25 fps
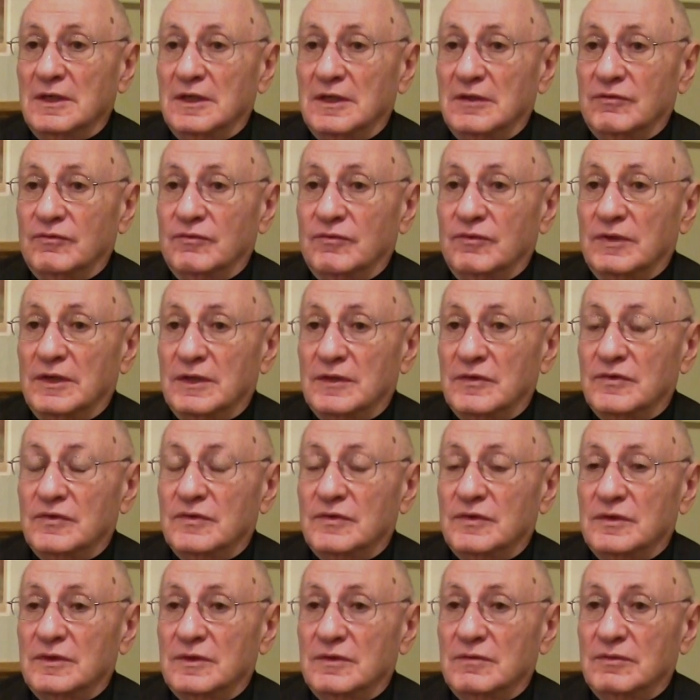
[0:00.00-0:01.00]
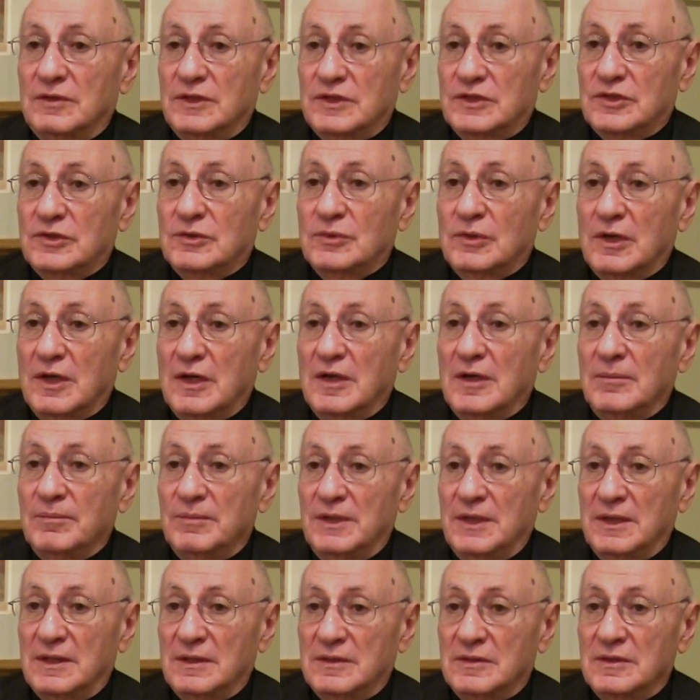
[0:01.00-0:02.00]
of what, what's to come
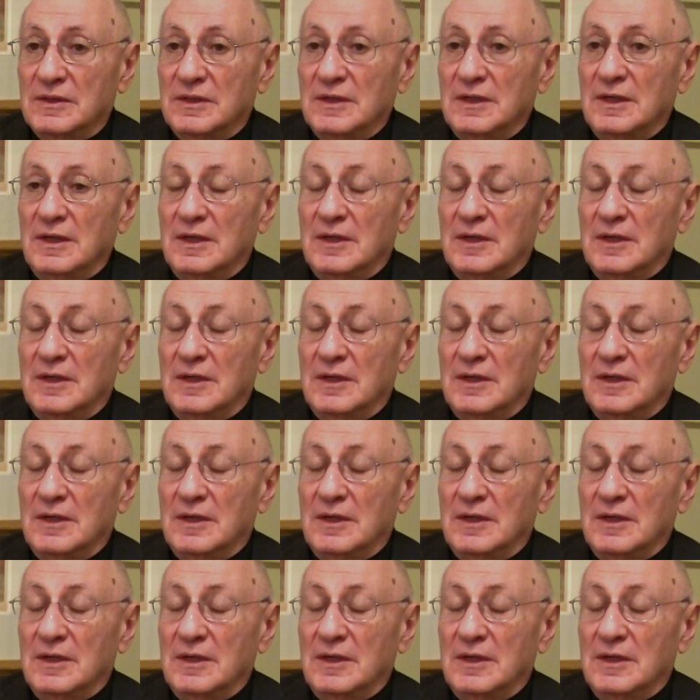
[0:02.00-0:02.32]
yet.